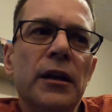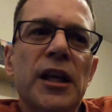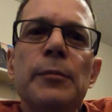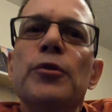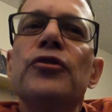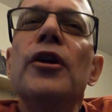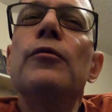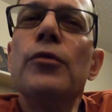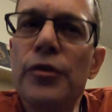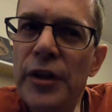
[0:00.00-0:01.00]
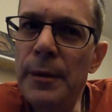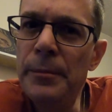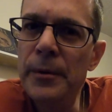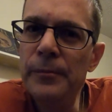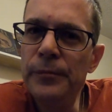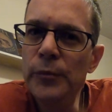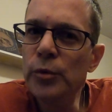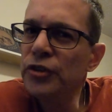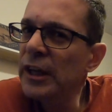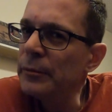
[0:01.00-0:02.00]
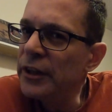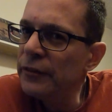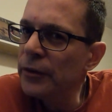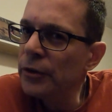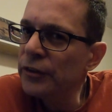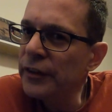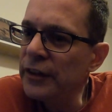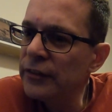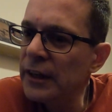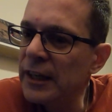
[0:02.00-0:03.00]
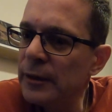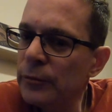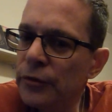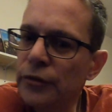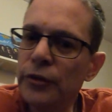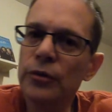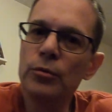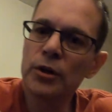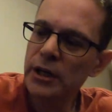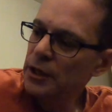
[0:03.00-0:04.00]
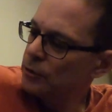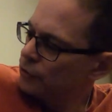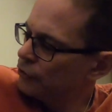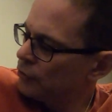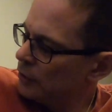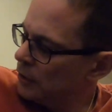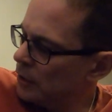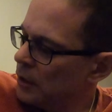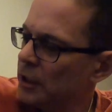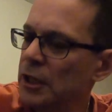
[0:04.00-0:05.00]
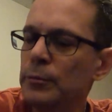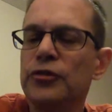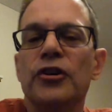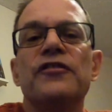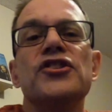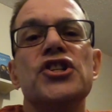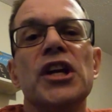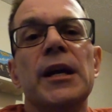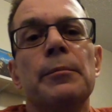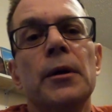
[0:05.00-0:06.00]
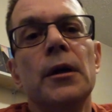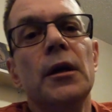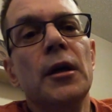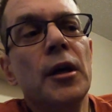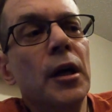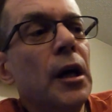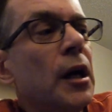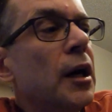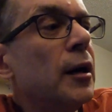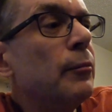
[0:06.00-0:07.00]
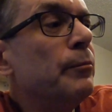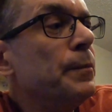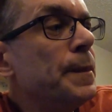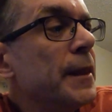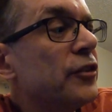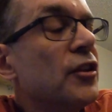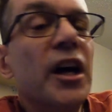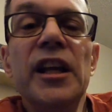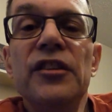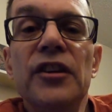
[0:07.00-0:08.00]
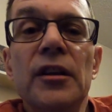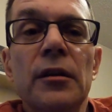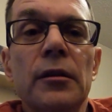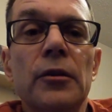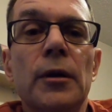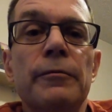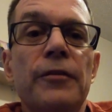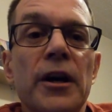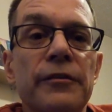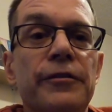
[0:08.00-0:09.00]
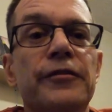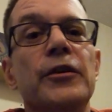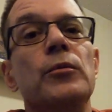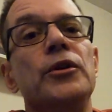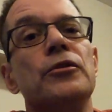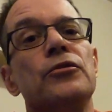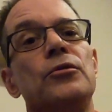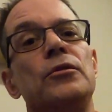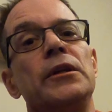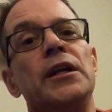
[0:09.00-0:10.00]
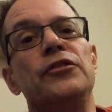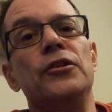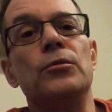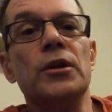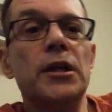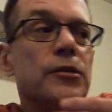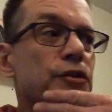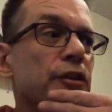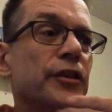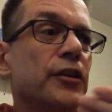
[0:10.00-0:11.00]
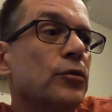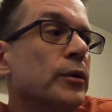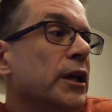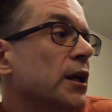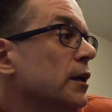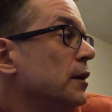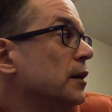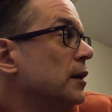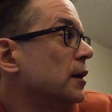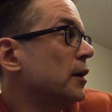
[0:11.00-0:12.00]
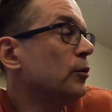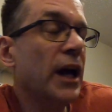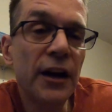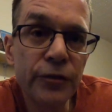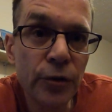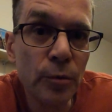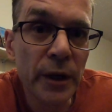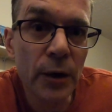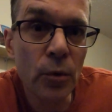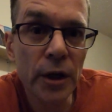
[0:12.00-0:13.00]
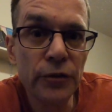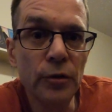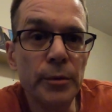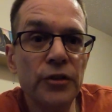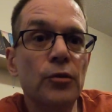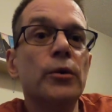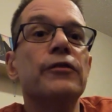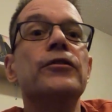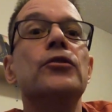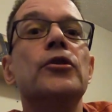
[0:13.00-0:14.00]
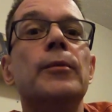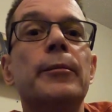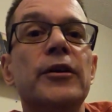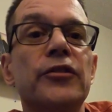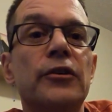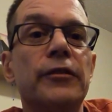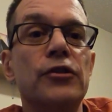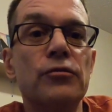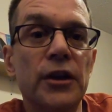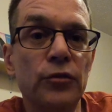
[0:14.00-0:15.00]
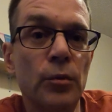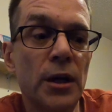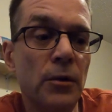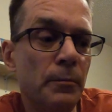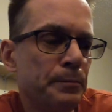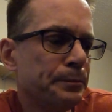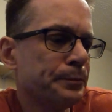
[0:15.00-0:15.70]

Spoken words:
keep your self-worth up, which can be difficult in these times. You know, workouts, keep yourself in shape. It's not easy. You know, I'm fucking 51 years old and I still work out 6 days a week. I don't have to, but I want to because I want to feel good about myself. I dress well.